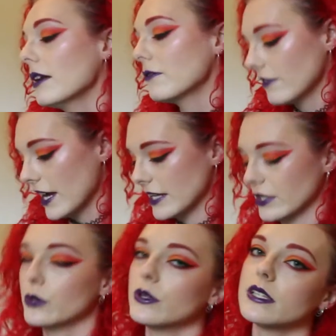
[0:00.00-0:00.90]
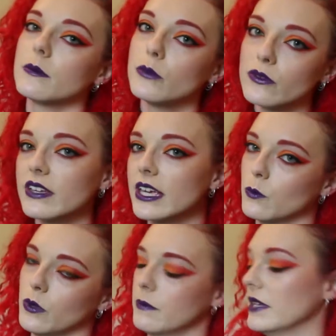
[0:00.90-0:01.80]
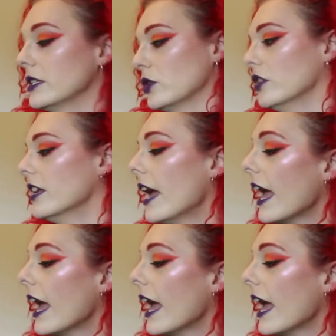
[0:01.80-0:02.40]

friend who is moving in with me soon.